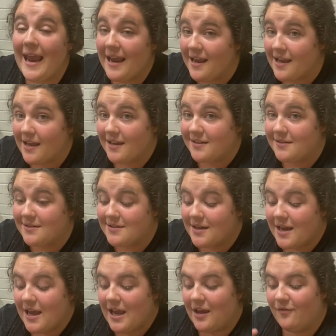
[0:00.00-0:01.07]
And
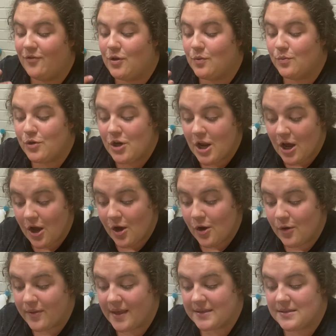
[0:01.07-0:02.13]
if you
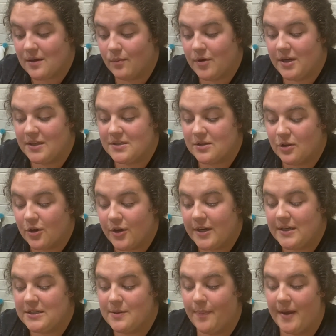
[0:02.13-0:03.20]
know that someone is
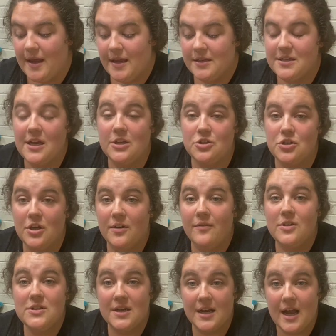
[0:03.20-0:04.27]
learning to pay attention
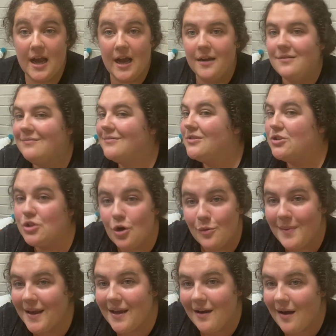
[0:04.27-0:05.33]
to God, don't
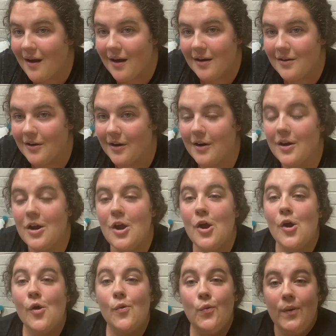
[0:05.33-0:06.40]
make it harder.
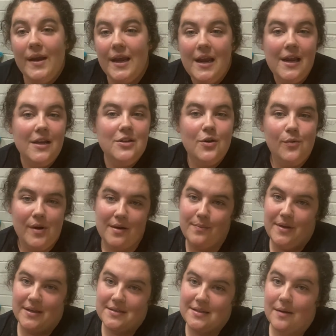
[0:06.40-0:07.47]
We don't want to be
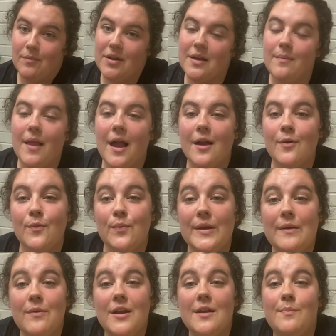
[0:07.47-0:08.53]
a stumbling block. We
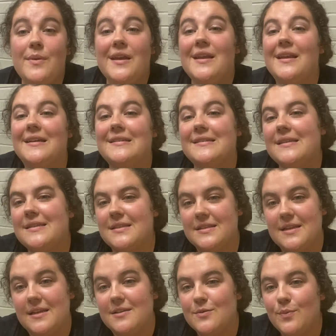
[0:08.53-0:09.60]
want to be an
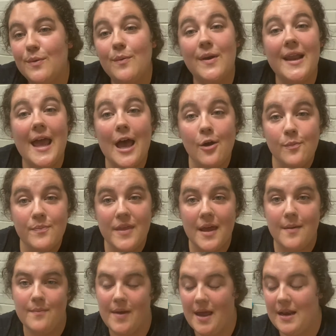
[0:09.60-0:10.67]
assistant. We want to help
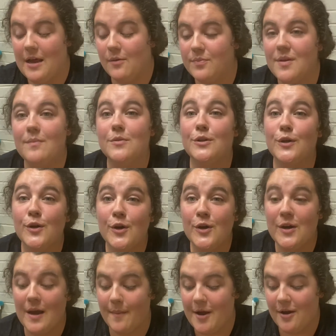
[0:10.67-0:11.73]
them and help them learn
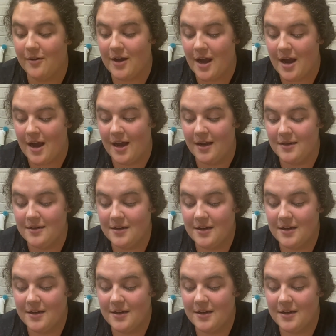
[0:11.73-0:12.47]
about God.